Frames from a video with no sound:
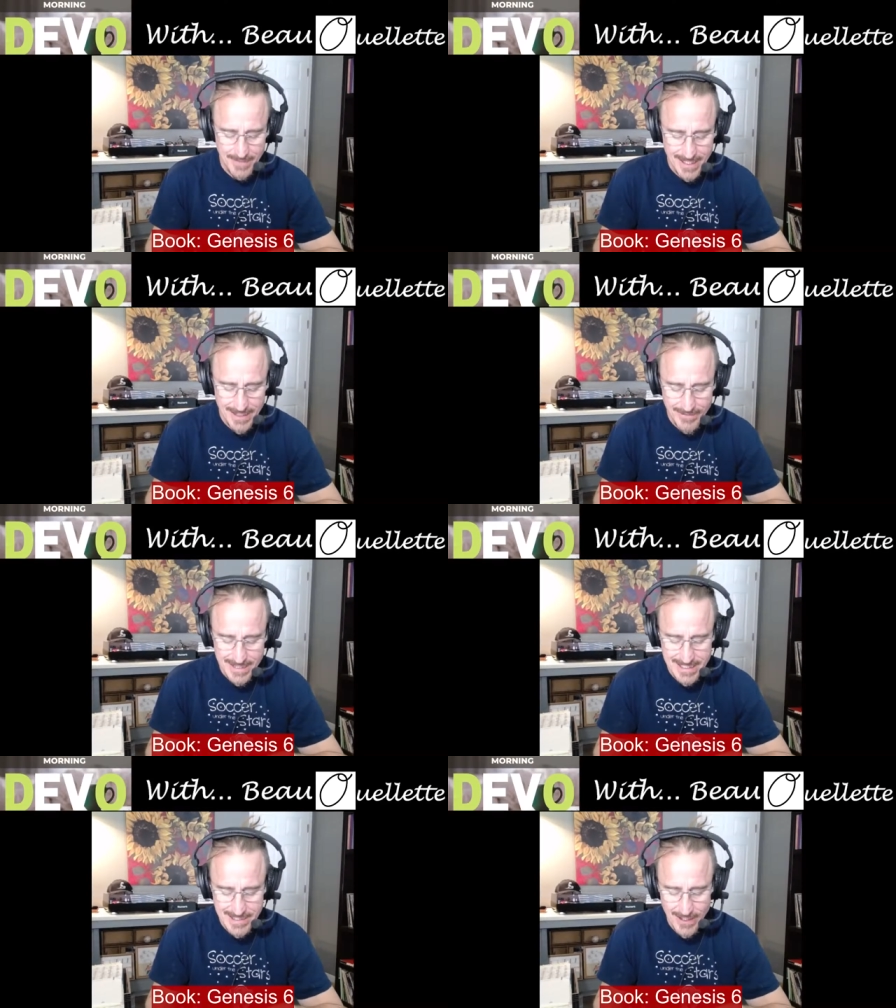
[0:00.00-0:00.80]
But here we
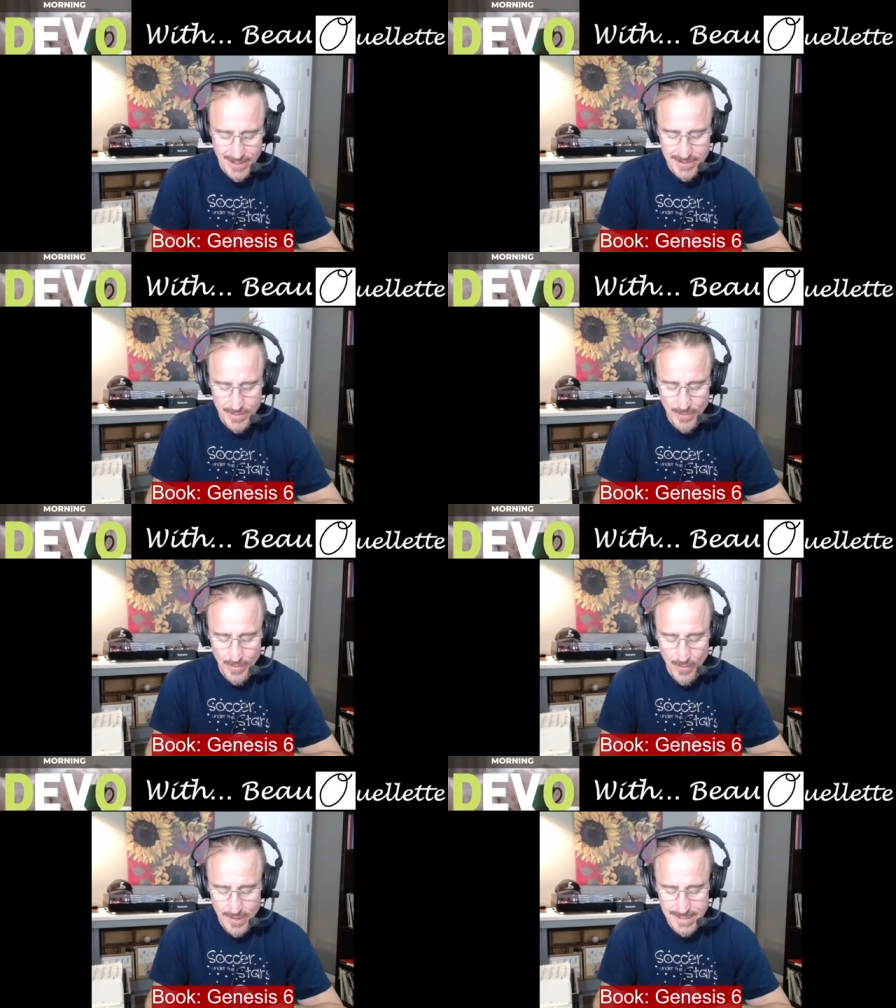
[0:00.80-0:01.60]
see daughters were
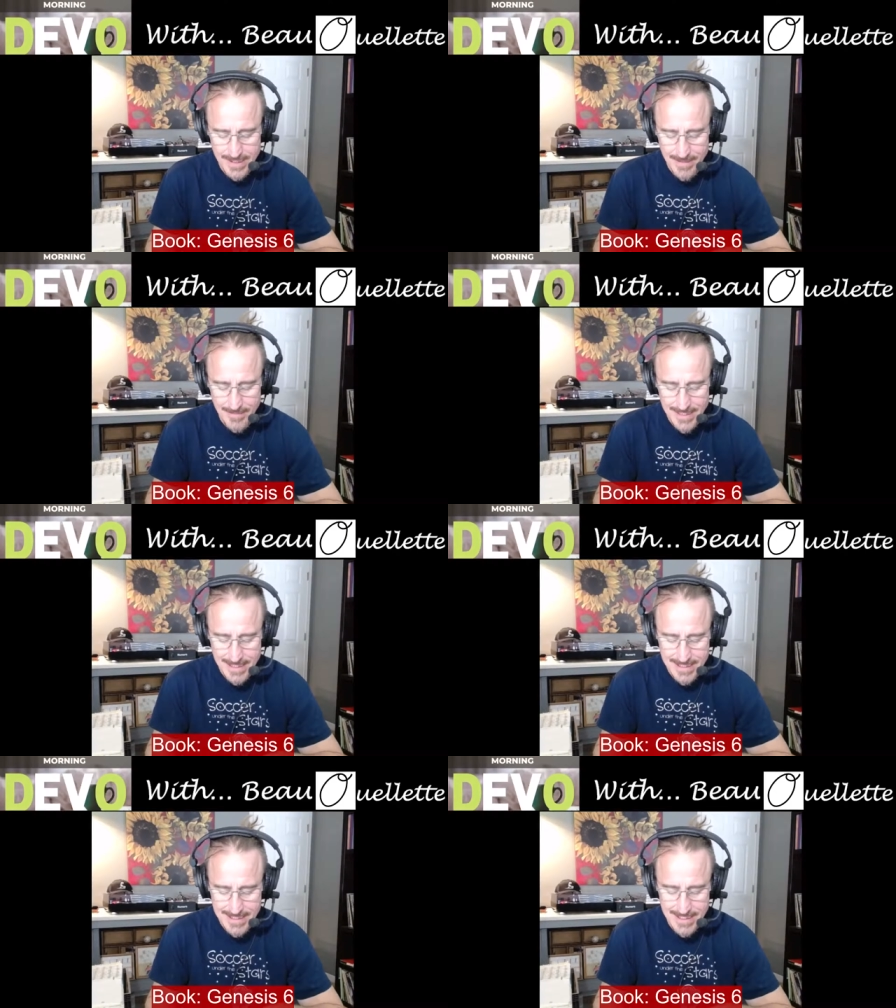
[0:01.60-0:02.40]
born to them, and
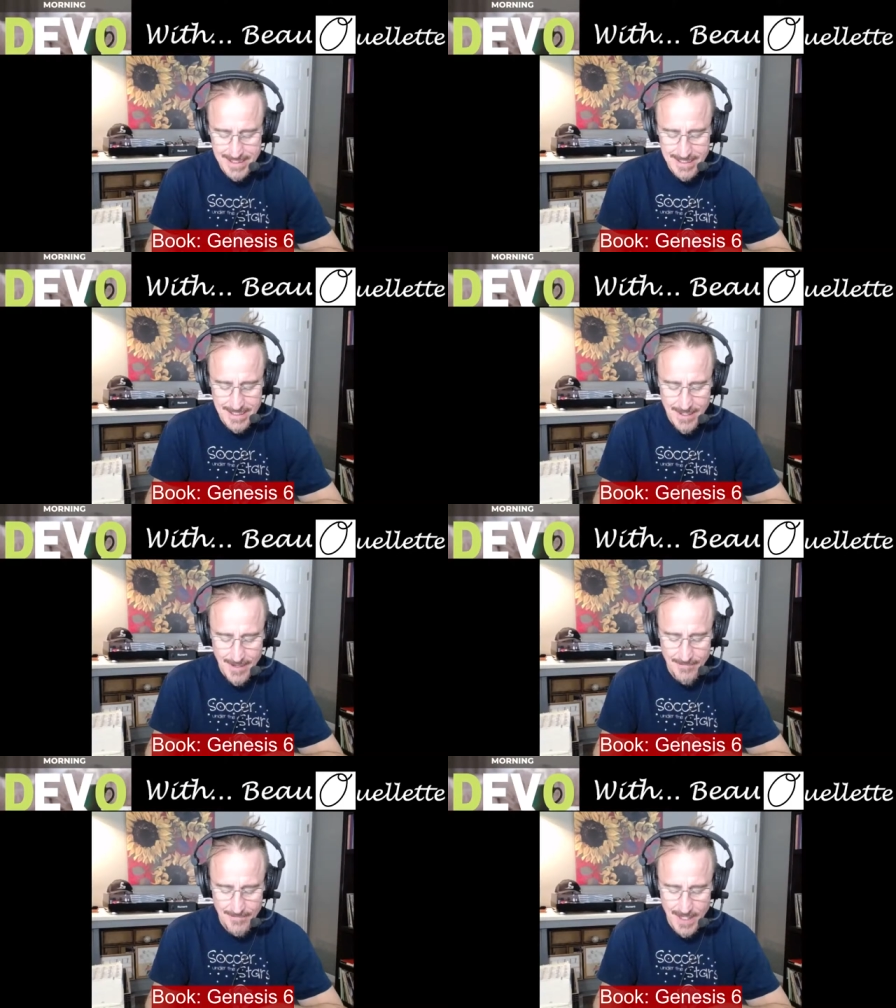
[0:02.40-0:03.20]
that the sons
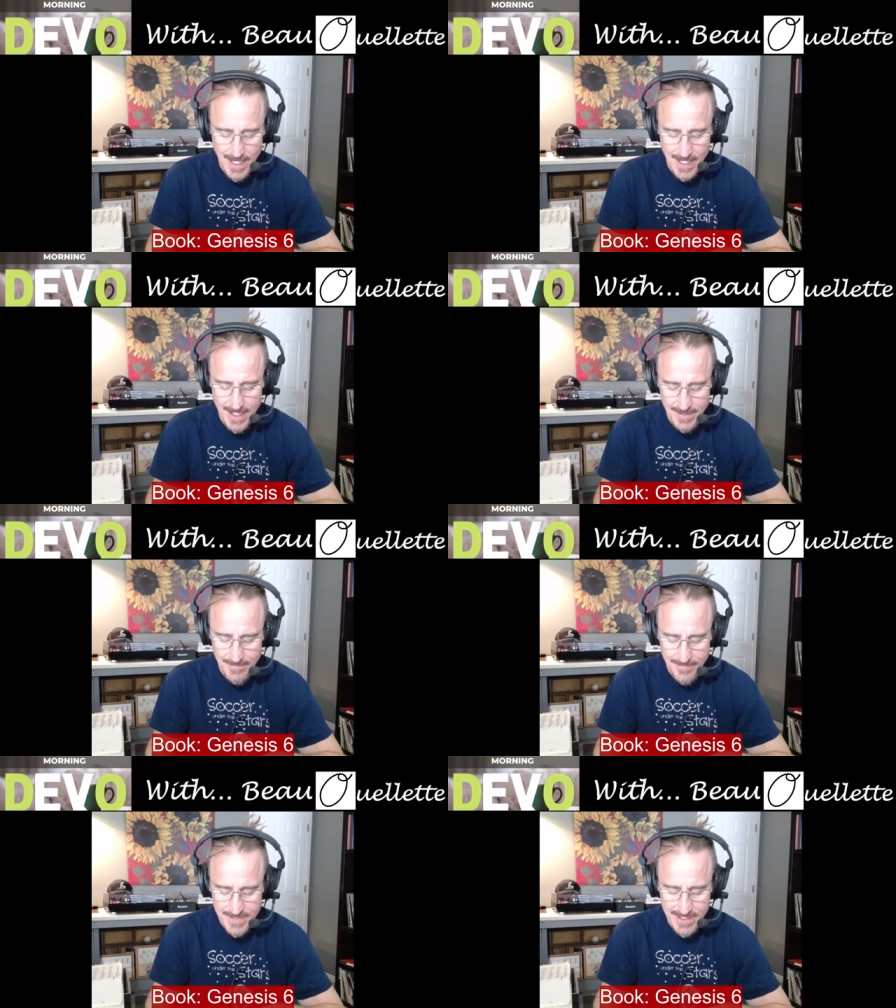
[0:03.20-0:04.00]
of God
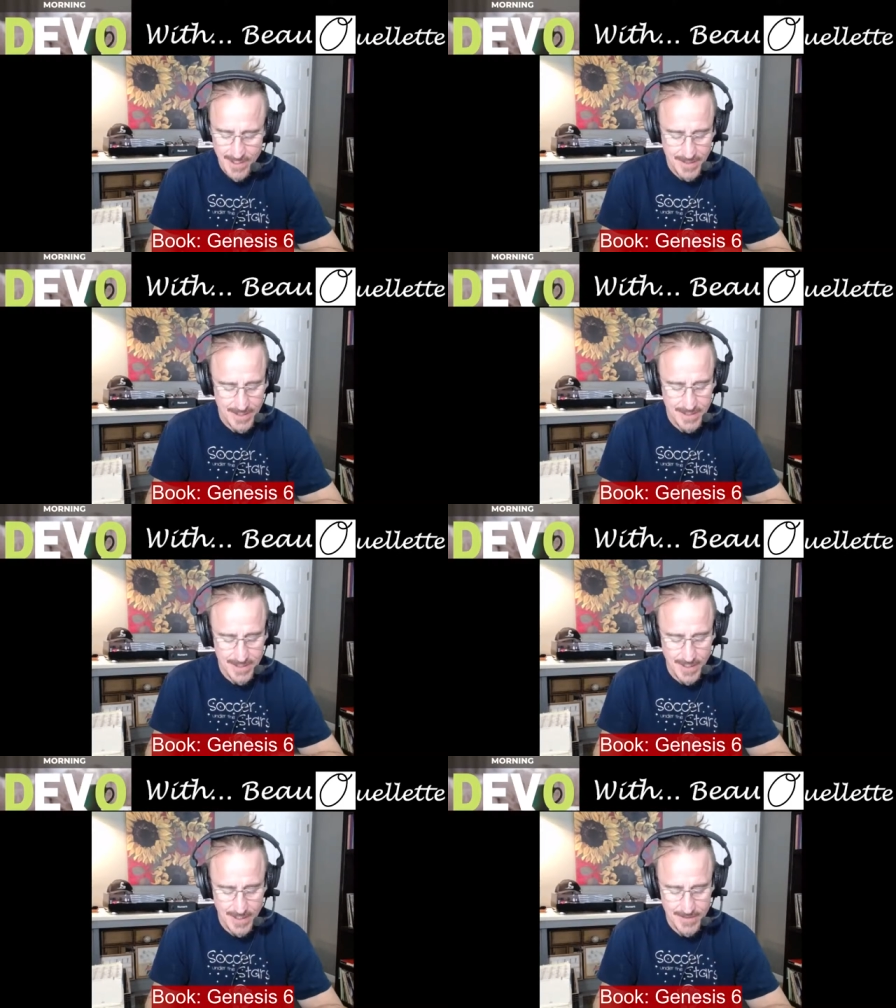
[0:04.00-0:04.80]
saw that the
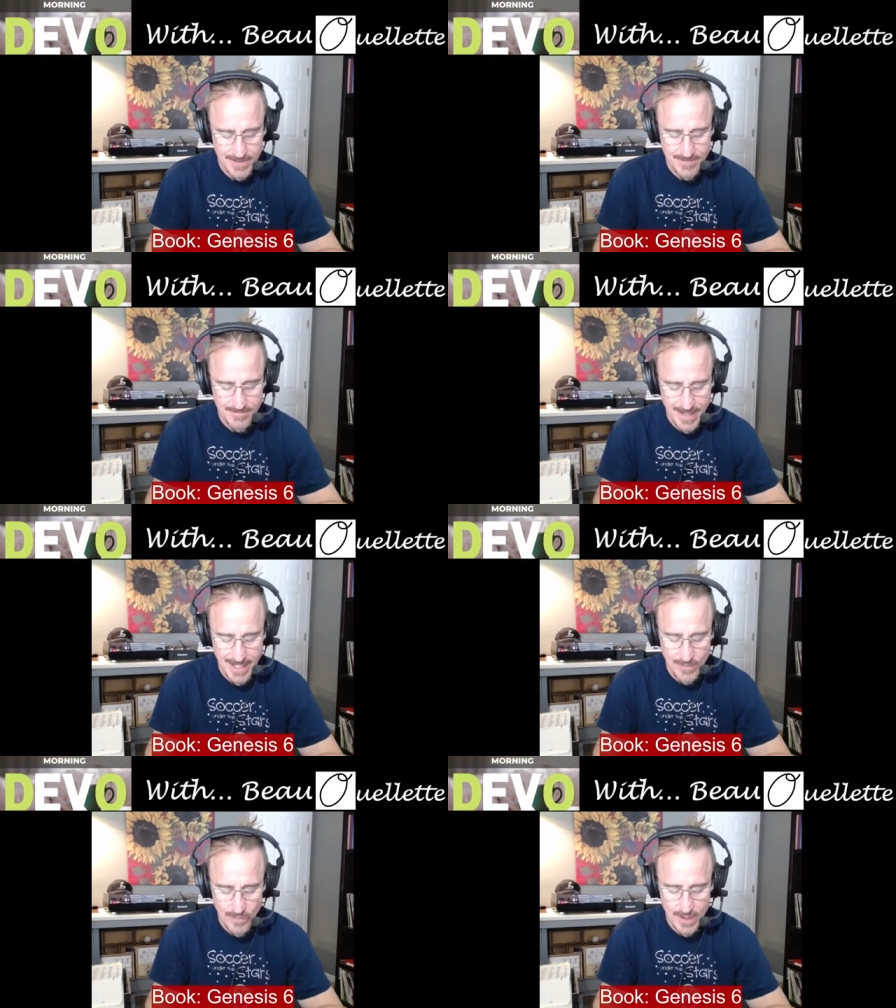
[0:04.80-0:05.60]
daughters of
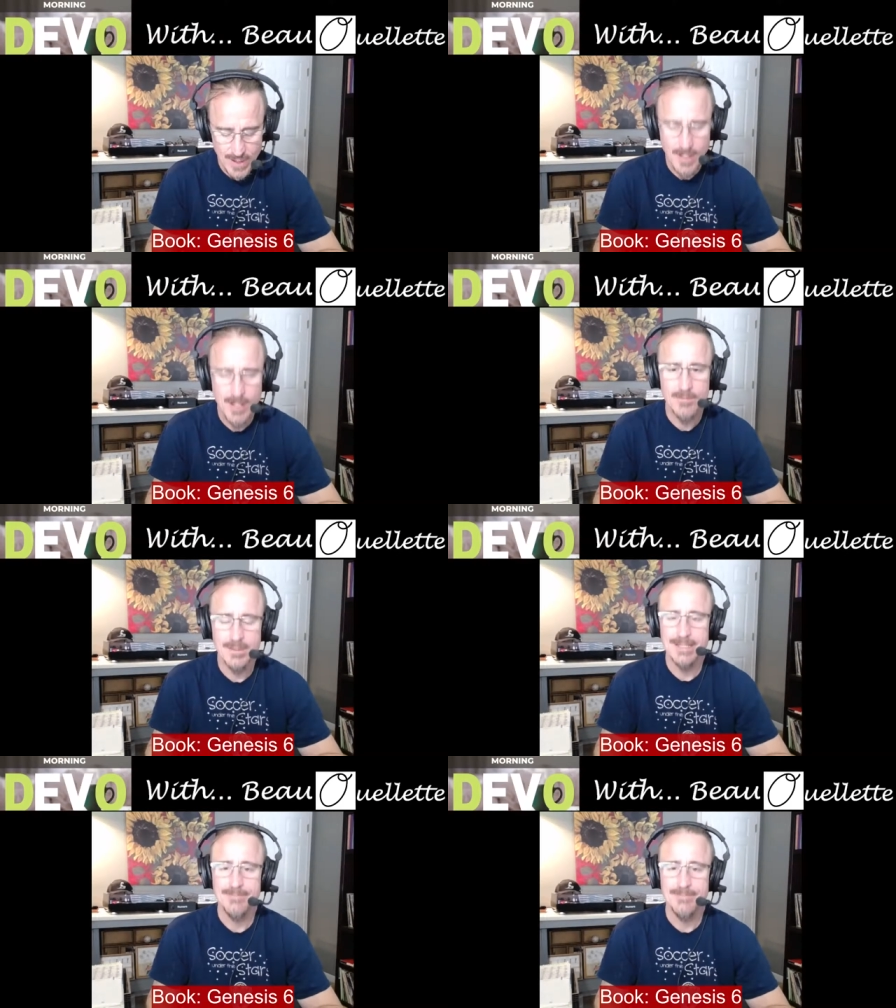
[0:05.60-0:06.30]
man were comely.